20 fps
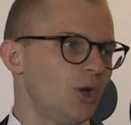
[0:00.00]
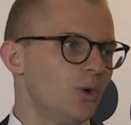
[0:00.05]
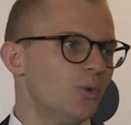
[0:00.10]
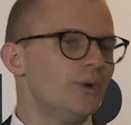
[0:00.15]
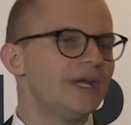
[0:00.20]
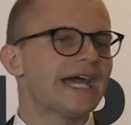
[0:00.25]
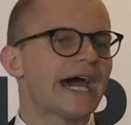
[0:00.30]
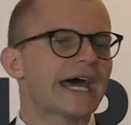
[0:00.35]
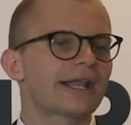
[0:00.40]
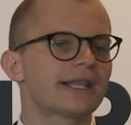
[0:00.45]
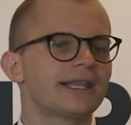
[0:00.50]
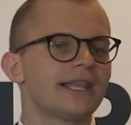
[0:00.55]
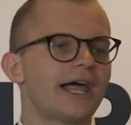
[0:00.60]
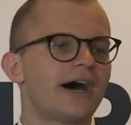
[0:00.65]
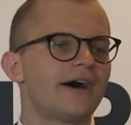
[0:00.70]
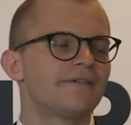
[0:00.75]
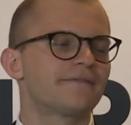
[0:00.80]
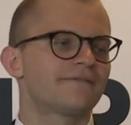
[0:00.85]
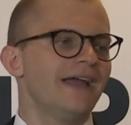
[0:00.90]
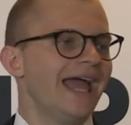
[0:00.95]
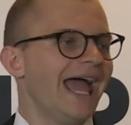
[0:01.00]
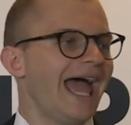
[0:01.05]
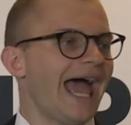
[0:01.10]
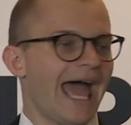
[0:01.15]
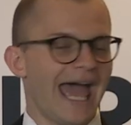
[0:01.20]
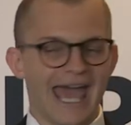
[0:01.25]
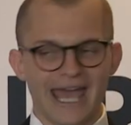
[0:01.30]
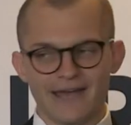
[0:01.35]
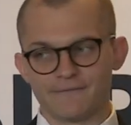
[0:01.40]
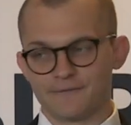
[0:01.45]
We got to love
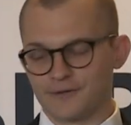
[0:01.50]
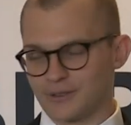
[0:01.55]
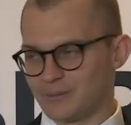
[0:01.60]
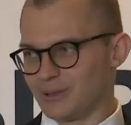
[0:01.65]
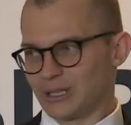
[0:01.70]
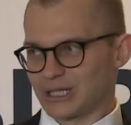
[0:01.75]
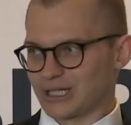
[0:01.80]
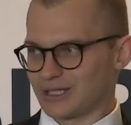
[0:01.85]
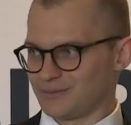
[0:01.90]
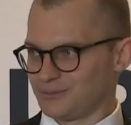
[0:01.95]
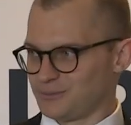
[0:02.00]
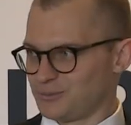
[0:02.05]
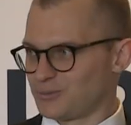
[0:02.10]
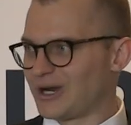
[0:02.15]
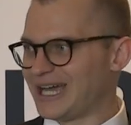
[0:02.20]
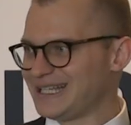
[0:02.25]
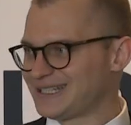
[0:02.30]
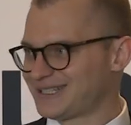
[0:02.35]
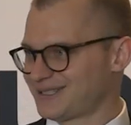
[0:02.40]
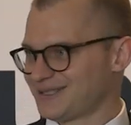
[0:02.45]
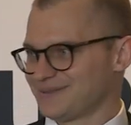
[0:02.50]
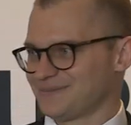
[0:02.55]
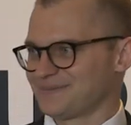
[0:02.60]
everybody, right?